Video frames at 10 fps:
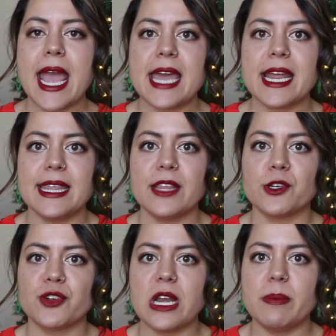and I think they're
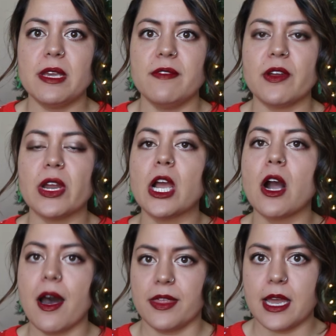trying to be very
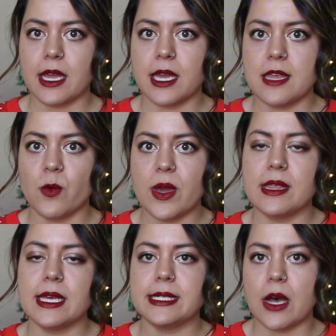gothic in the way
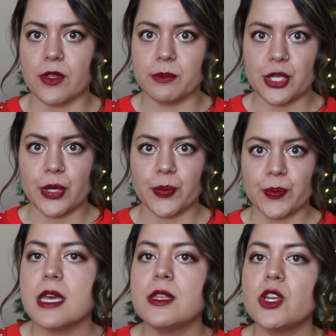that they tell them too.
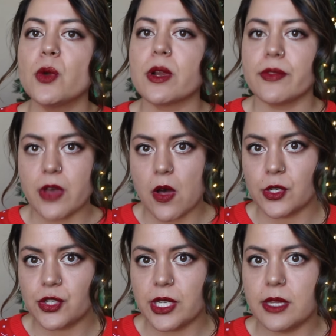In the newer
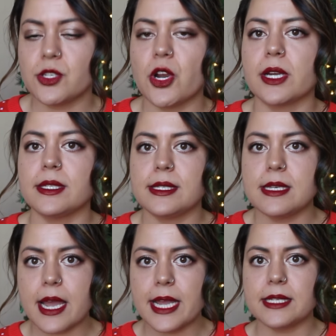anthology, The Darkest
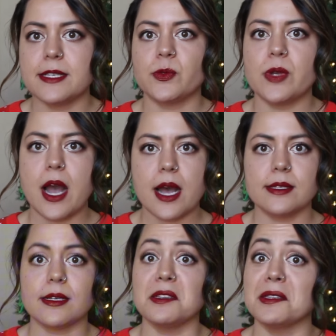Night, this one
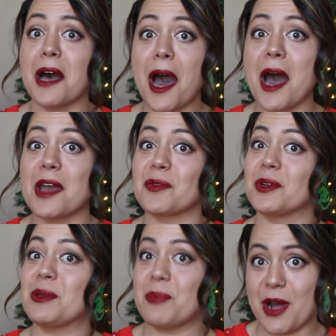has a lot of
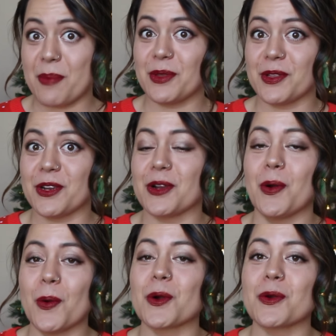really popular
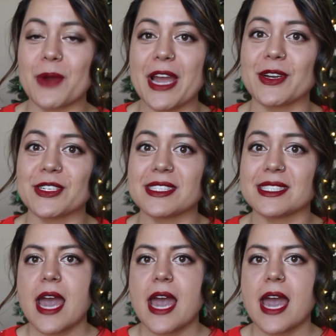horror writers,